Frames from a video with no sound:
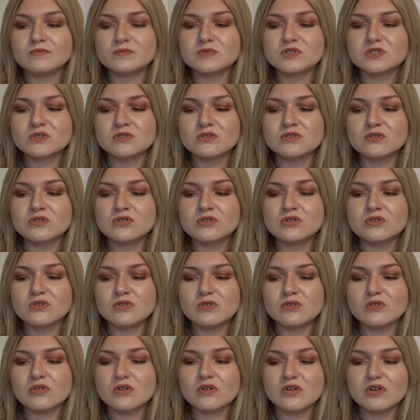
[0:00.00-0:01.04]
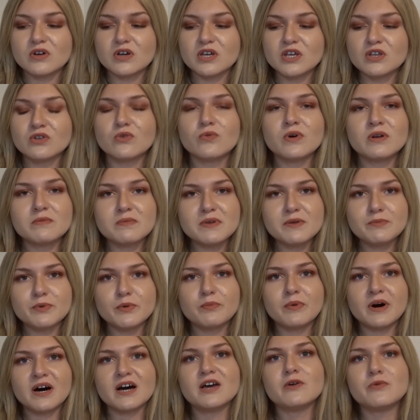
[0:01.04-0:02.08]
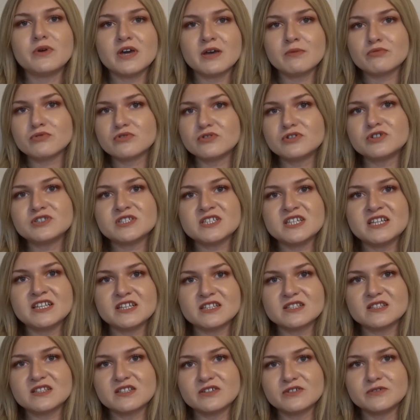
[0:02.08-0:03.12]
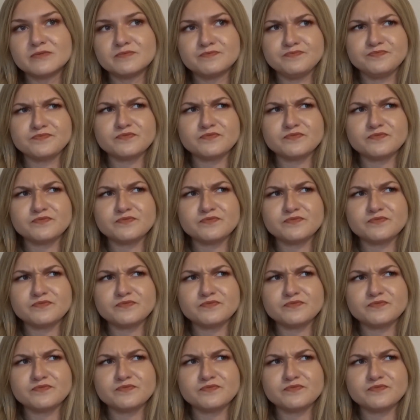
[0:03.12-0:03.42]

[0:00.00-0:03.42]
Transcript: So you know, when people buy whey protein, the